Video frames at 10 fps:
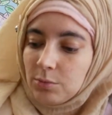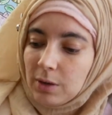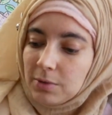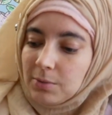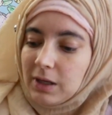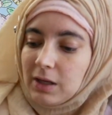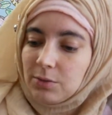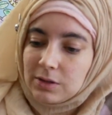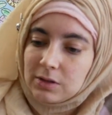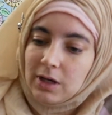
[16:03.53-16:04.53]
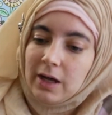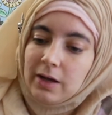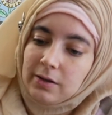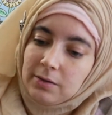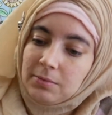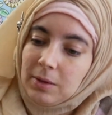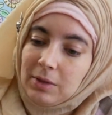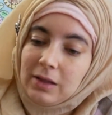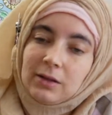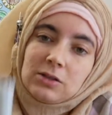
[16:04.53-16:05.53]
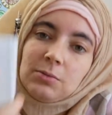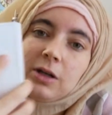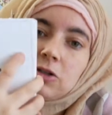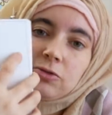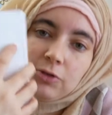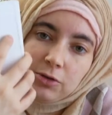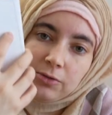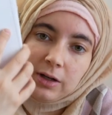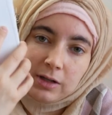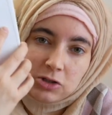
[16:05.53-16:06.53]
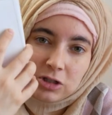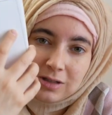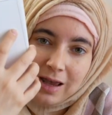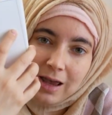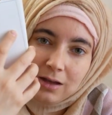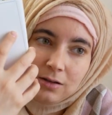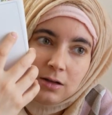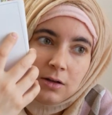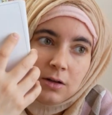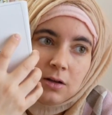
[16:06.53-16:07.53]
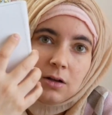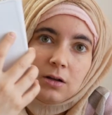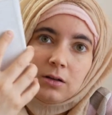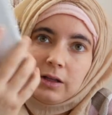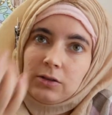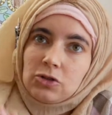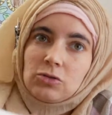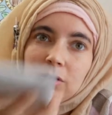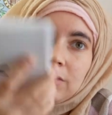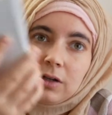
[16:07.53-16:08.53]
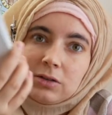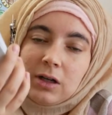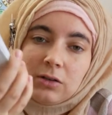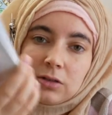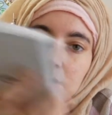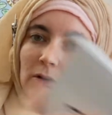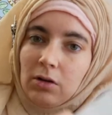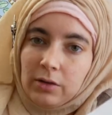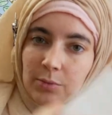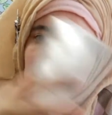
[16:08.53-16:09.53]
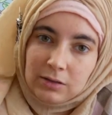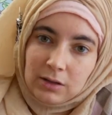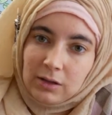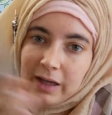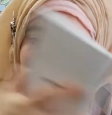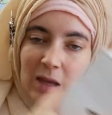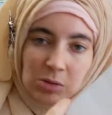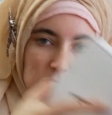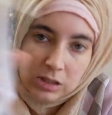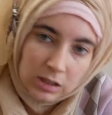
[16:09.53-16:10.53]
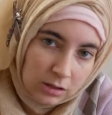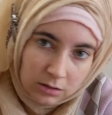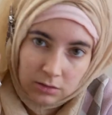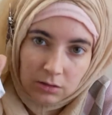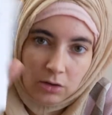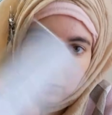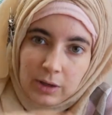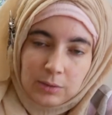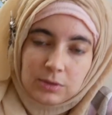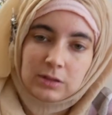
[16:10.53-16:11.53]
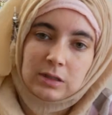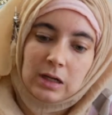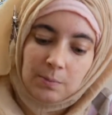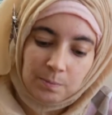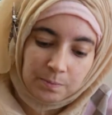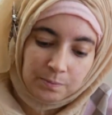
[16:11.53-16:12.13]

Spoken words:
Probably it was maybe this much for Foundations A, like the short vowel sounds and all the basic like ABCs all the way up to Z.